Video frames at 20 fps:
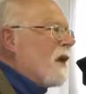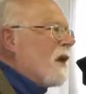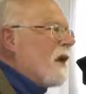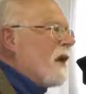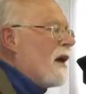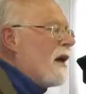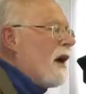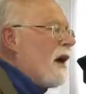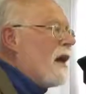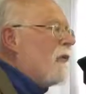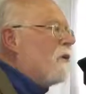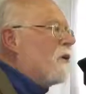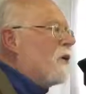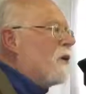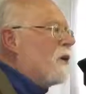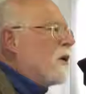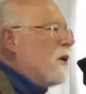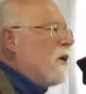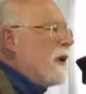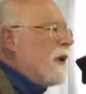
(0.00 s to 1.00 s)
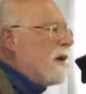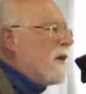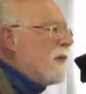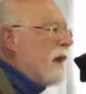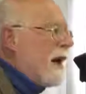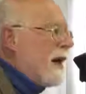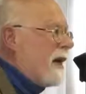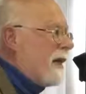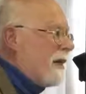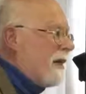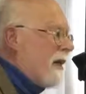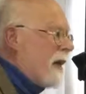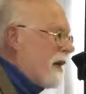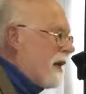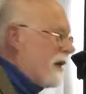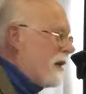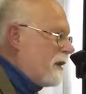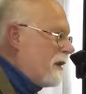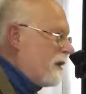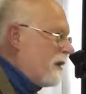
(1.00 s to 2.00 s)
Abdullah Quilliam had a ticket.
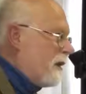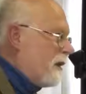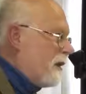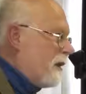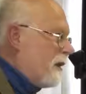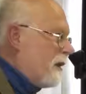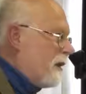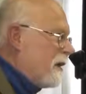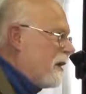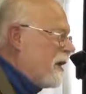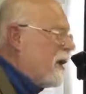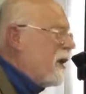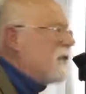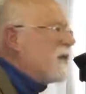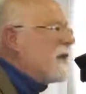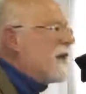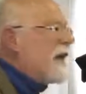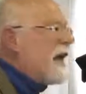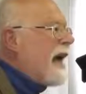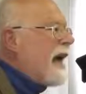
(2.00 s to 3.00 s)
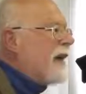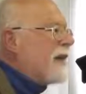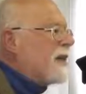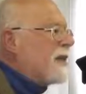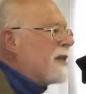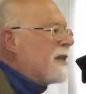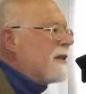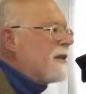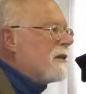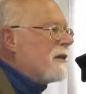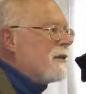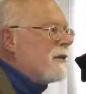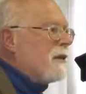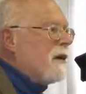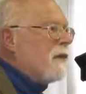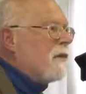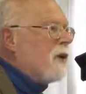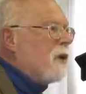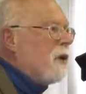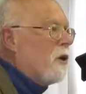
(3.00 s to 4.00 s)
He was the guest of the
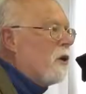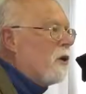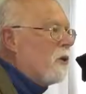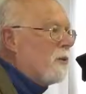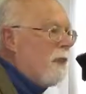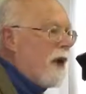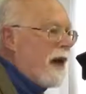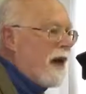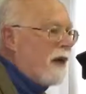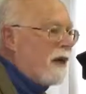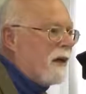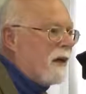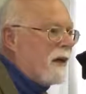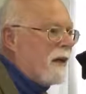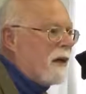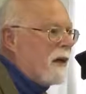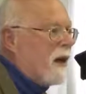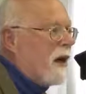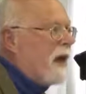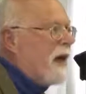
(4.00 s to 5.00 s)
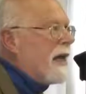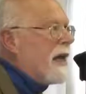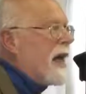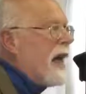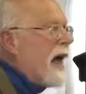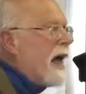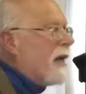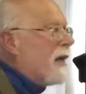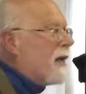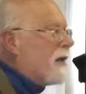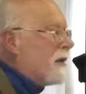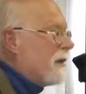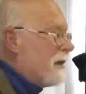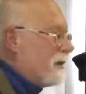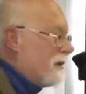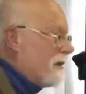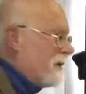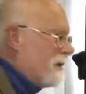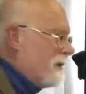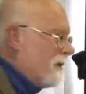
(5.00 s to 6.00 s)
Lord Mayor, and he entered
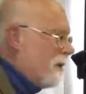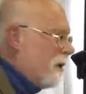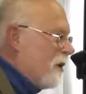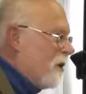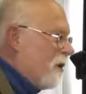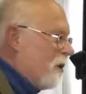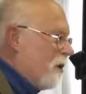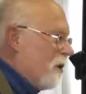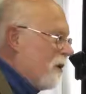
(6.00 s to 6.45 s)
the hall,